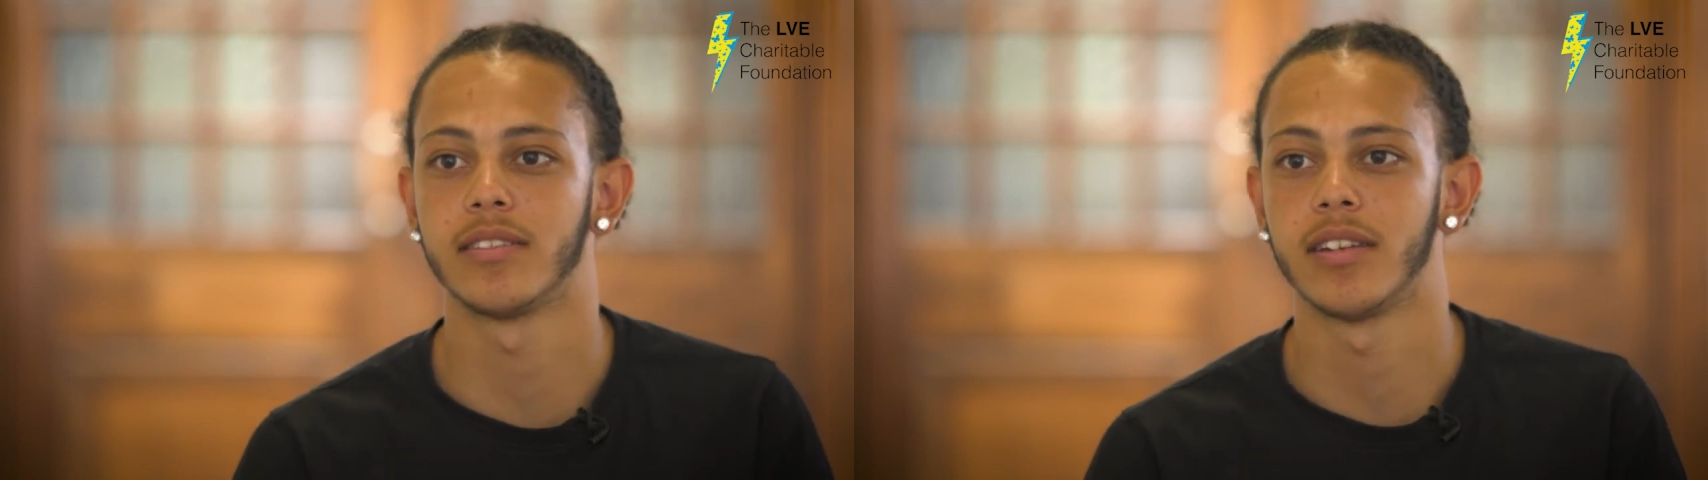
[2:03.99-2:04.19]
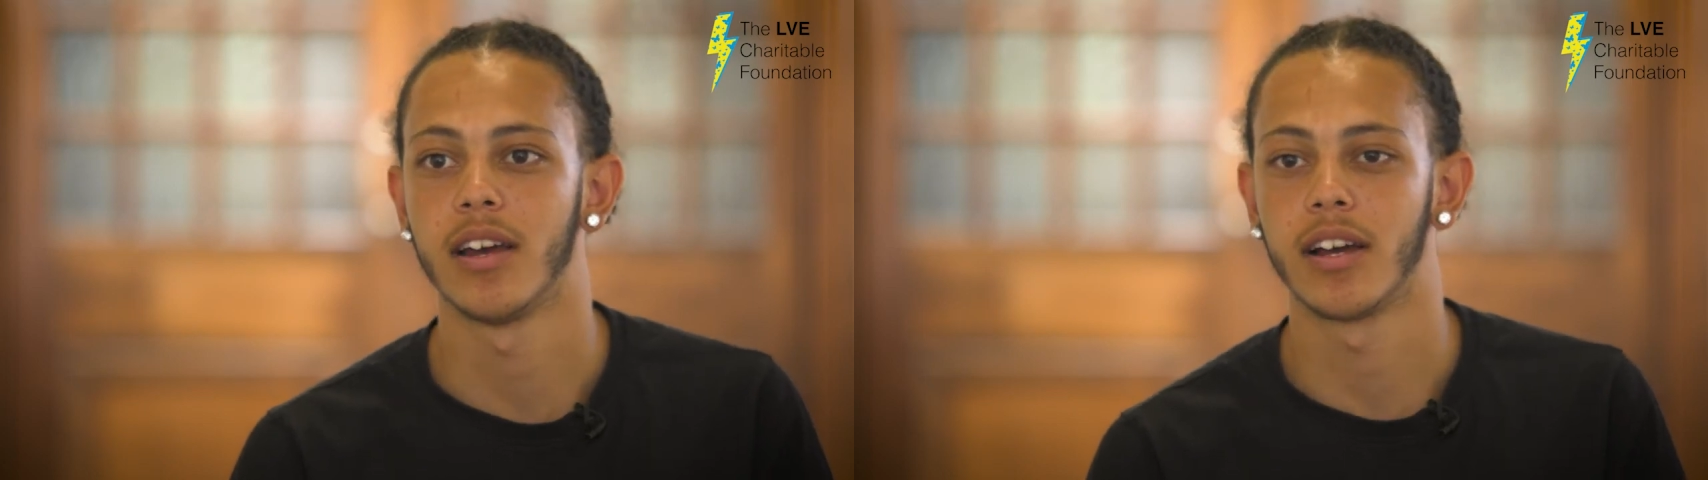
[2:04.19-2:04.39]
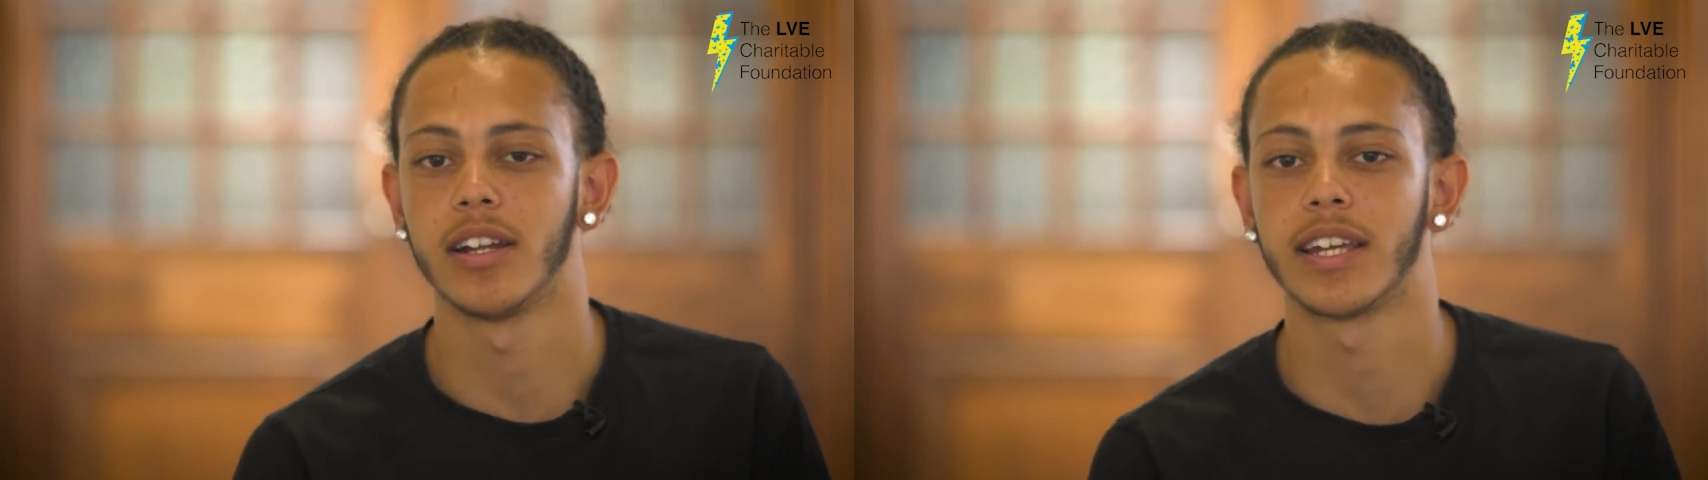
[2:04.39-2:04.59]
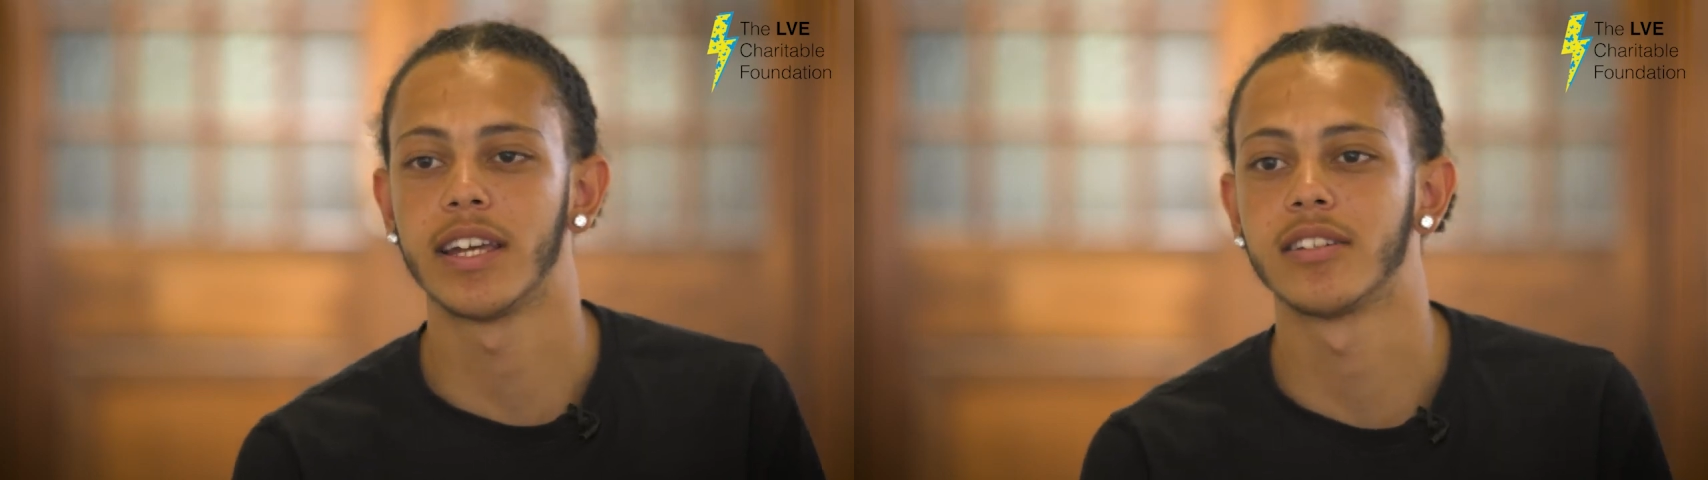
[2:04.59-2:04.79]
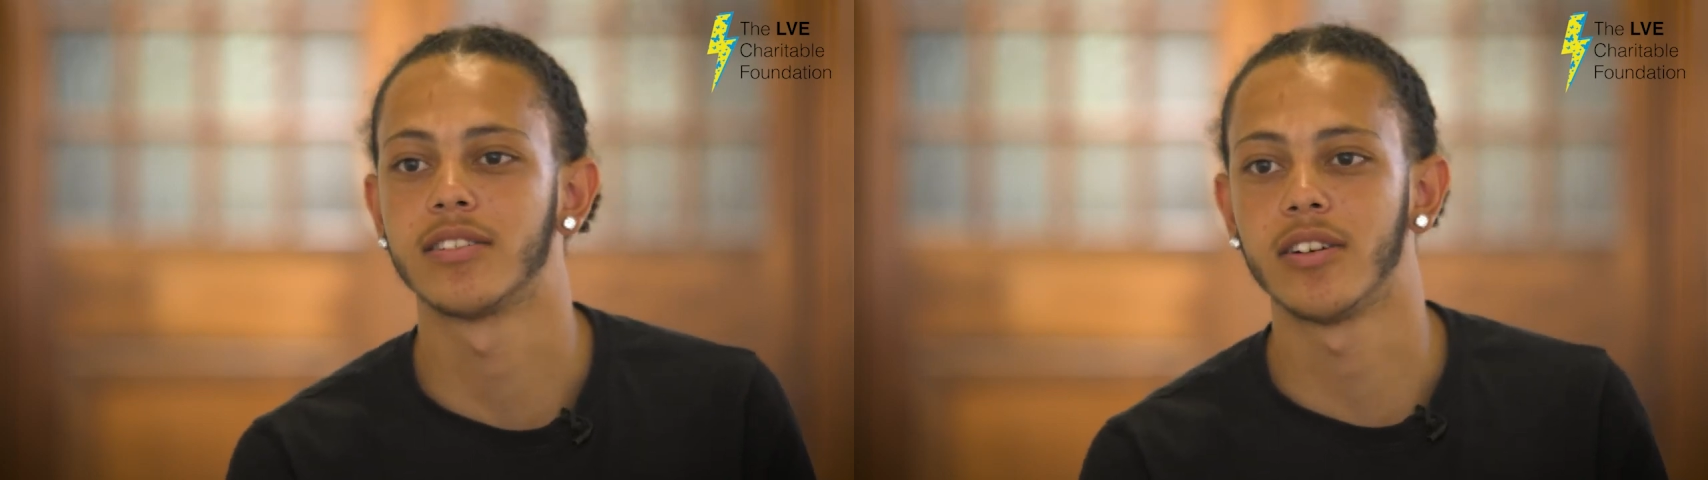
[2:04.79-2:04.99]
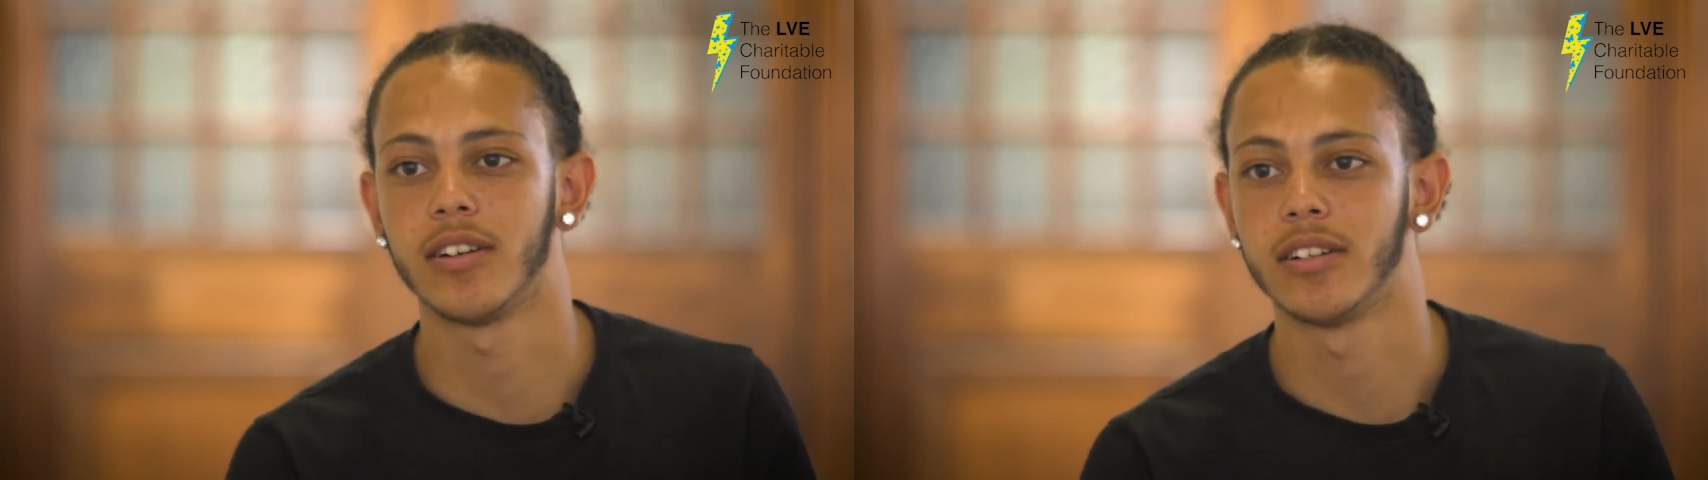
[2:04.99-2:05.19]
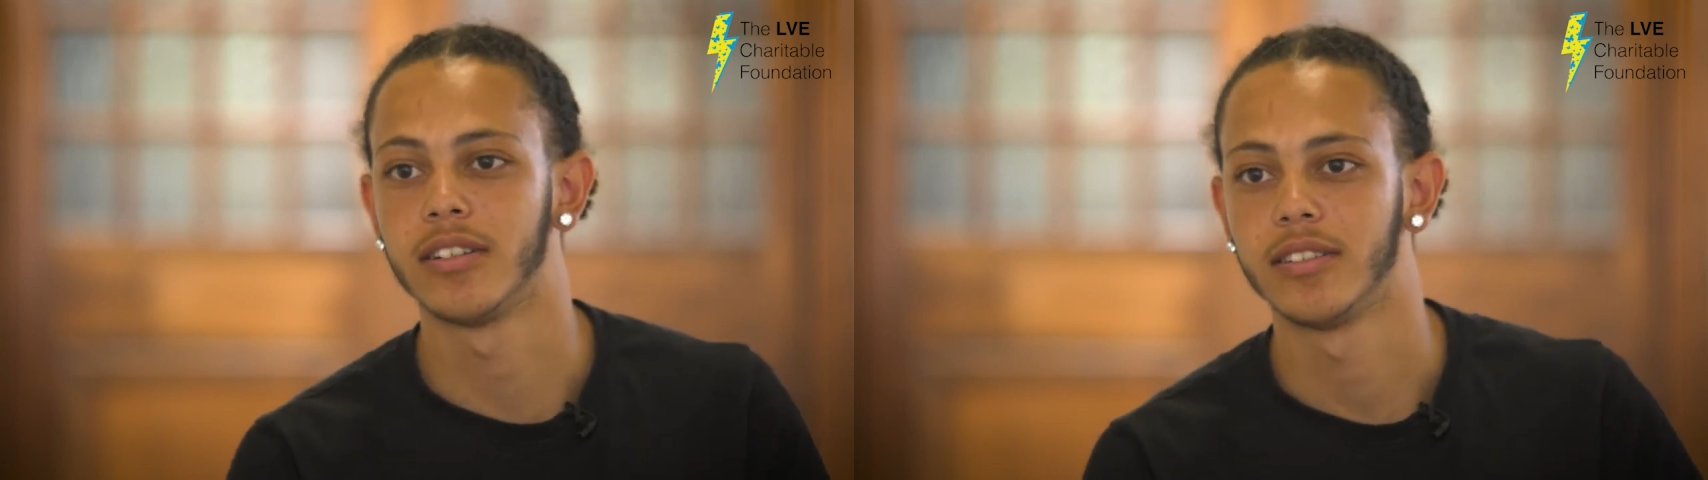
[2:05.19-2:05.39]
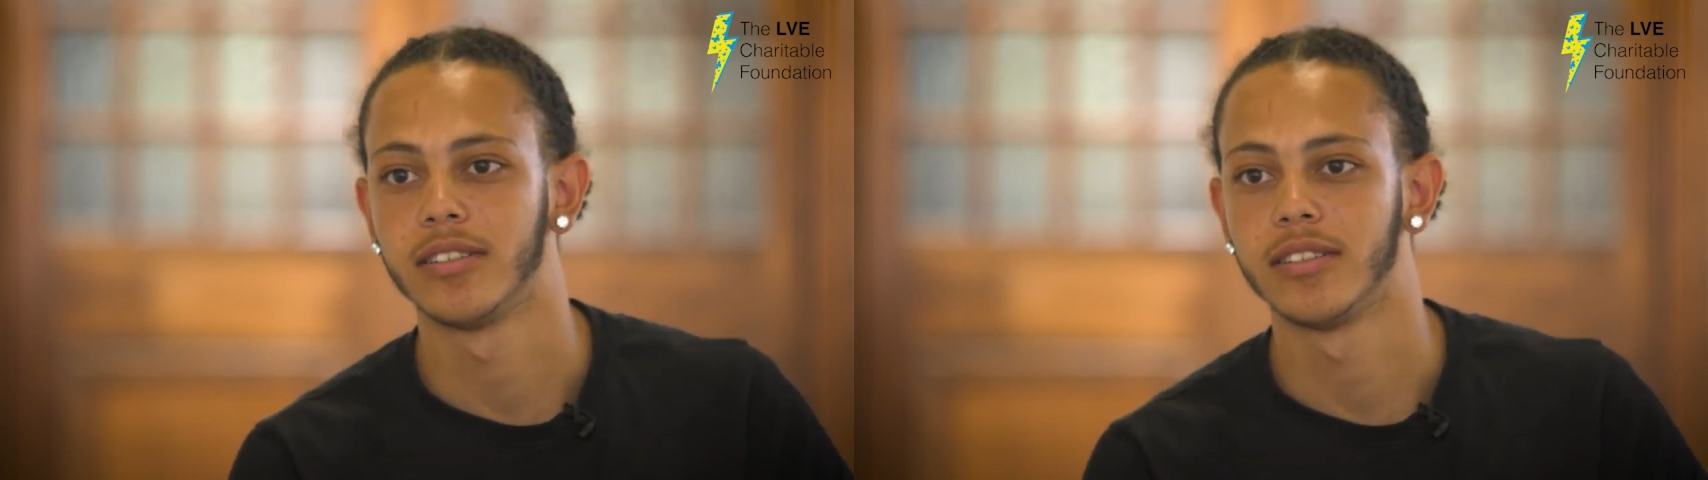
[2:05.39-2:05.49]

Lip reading: going to kickstart.